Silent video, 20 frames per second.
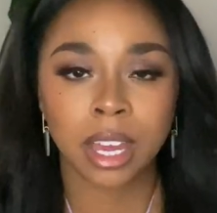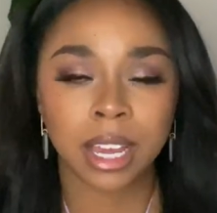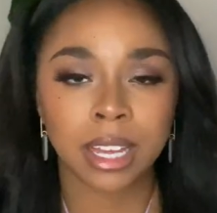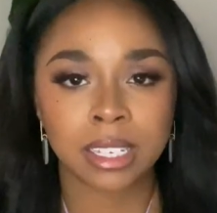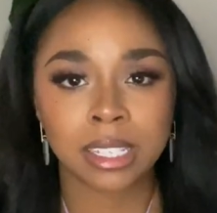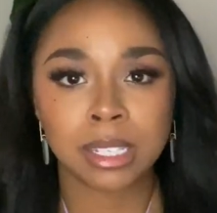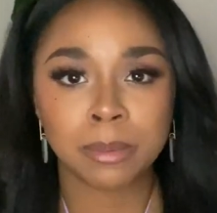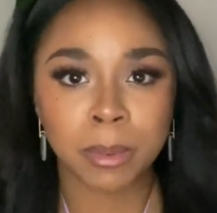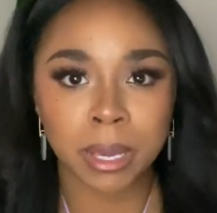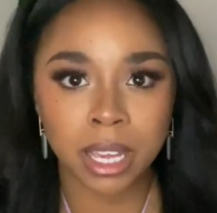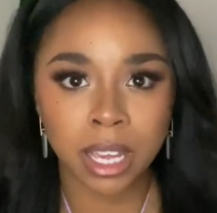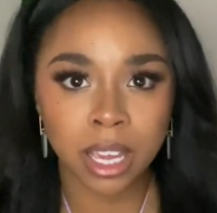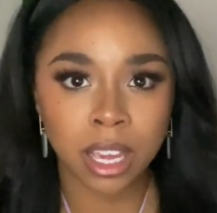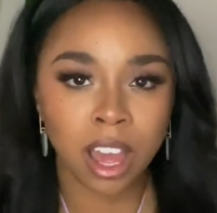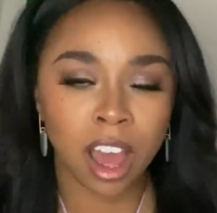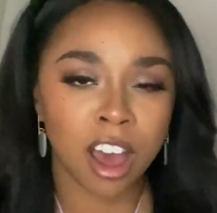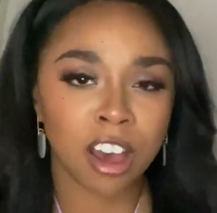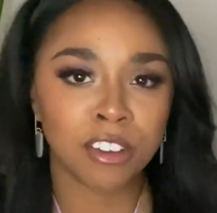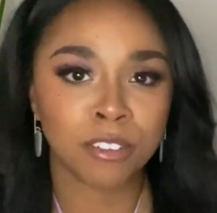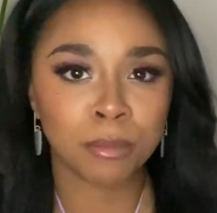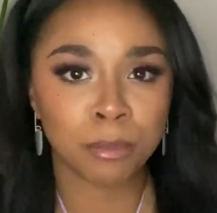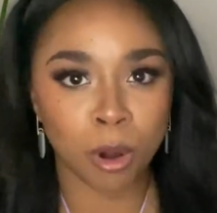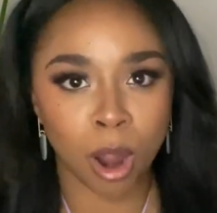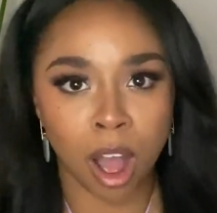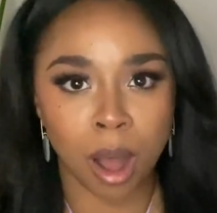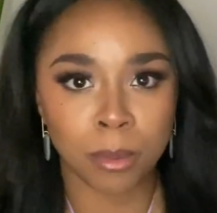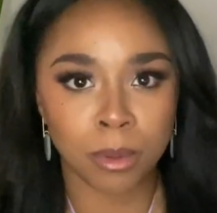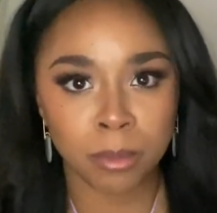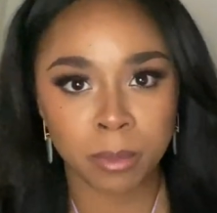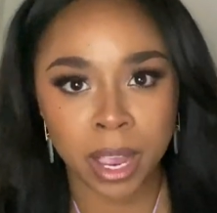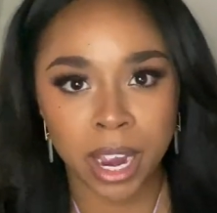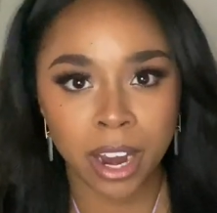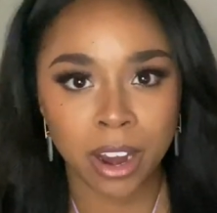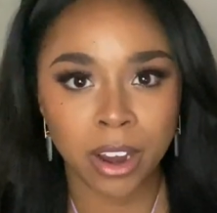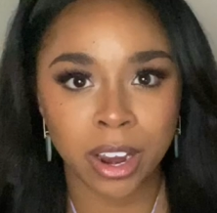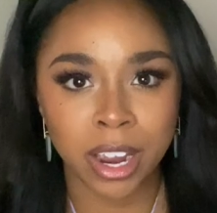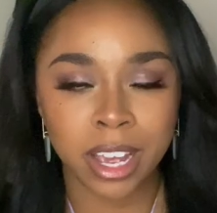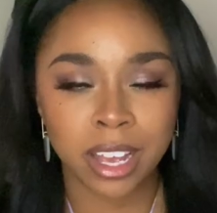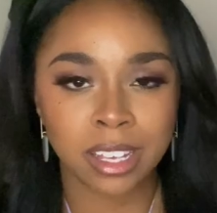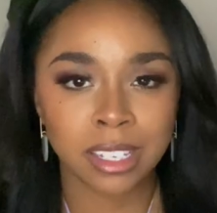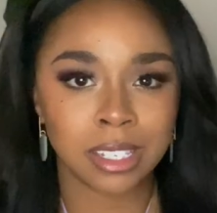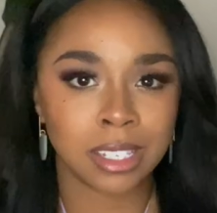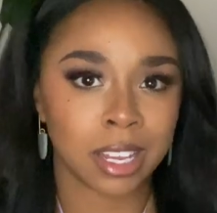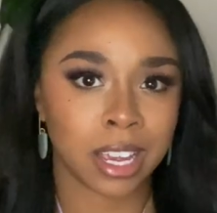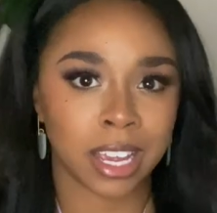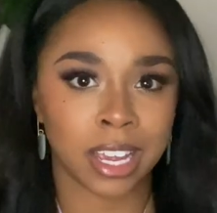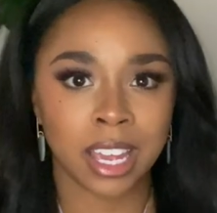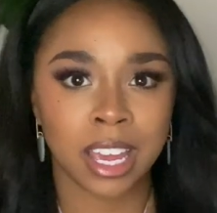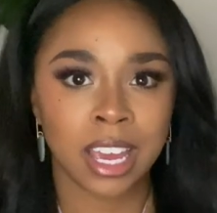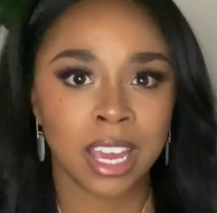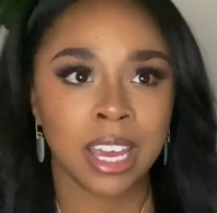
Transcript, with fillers: And speaking of problem areas, like